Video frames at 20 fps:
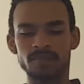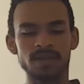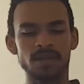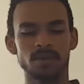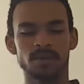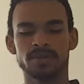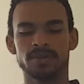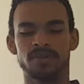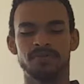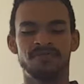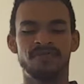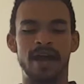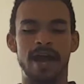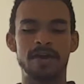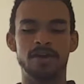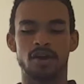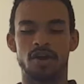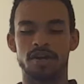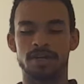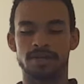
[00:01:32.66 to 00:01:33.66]
With the
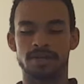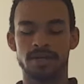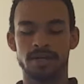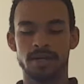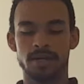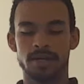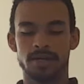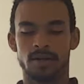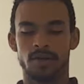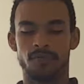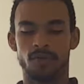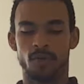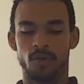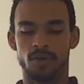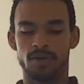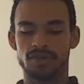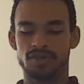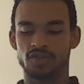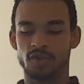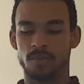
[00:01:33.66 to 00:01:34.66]
fan art, of
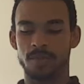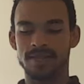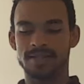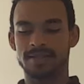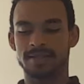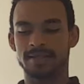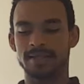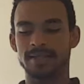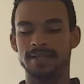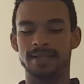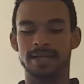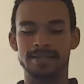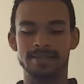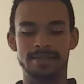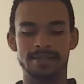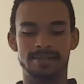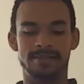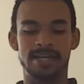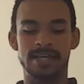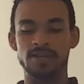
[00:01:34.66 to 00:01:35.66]
course. So basically, let's
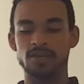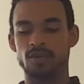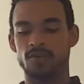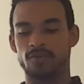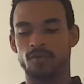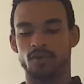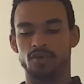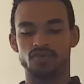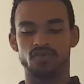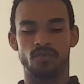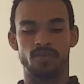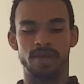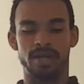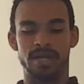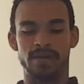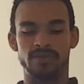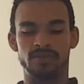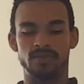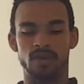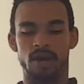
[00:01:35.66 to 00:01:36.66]
continue, of course, where we
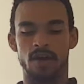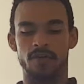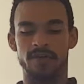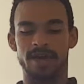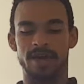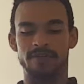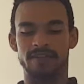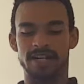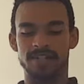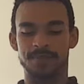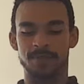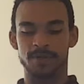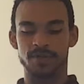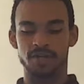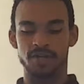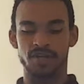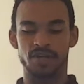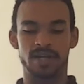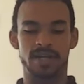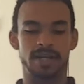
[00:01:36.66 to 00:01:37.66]
left off. We have a nice picture
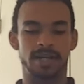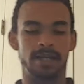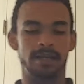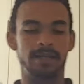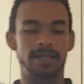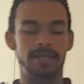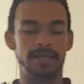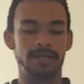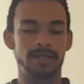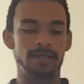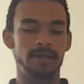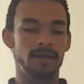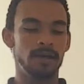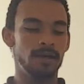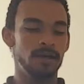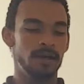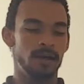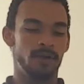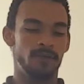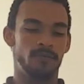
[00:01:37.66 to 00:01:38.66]
here, Lady Eileen,
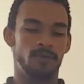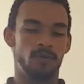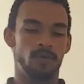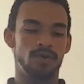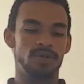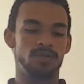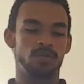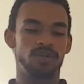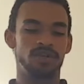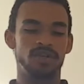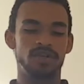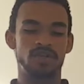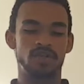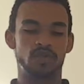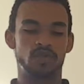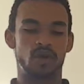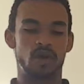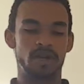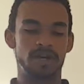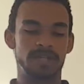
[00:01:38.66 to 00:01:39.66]
of course, one of the
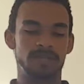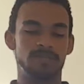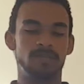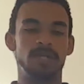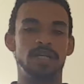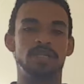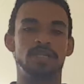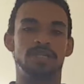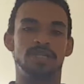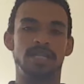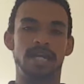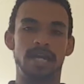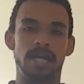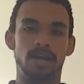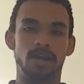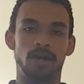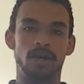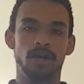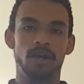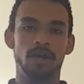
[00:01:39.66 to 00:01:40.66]
strongest mages
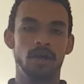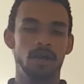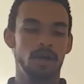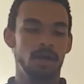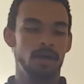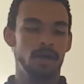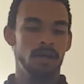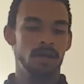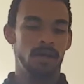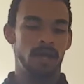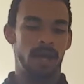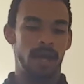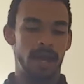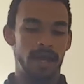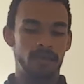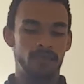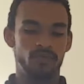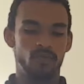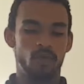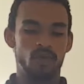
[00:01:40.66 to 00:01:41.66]
there.
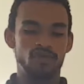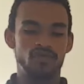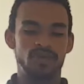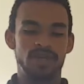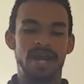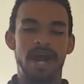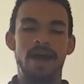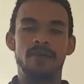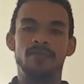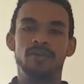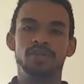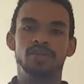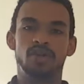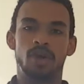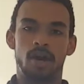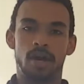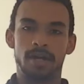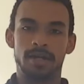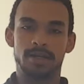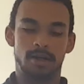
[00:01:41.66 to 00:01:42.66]
And of course, we have a
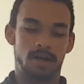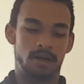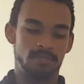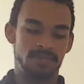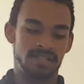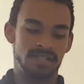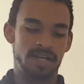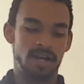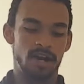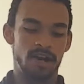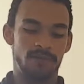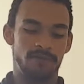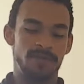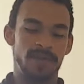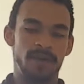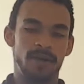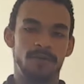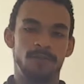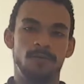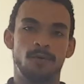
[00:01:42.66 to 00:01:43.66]
dark Zeref
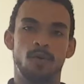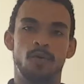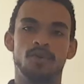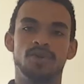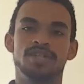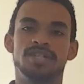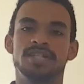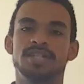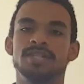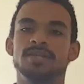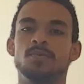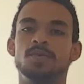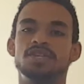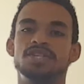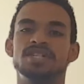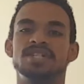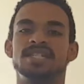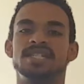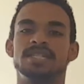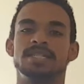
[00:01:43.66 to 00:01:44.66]
there, of course,
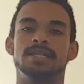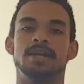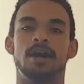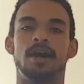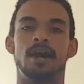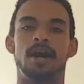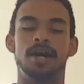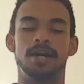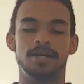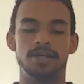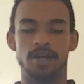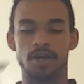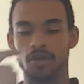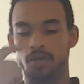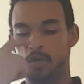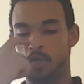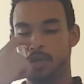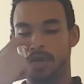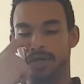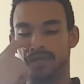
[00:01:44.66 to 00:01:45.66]
which is
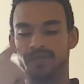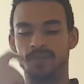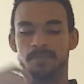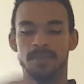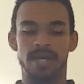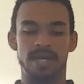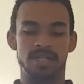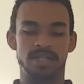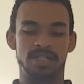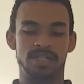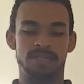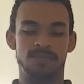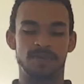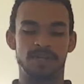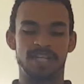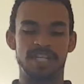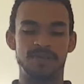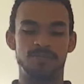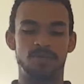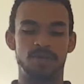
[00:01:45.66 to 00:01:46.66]
another one of the mages, but
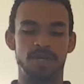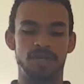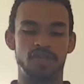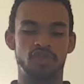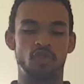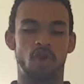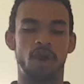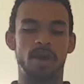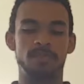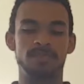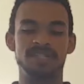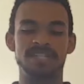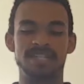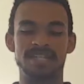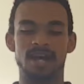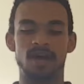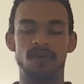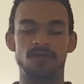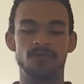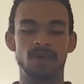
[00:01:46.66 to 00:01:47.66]
he's pretty strong
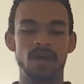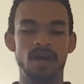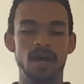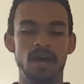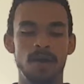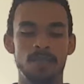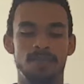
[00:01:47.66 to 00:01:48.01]
himself.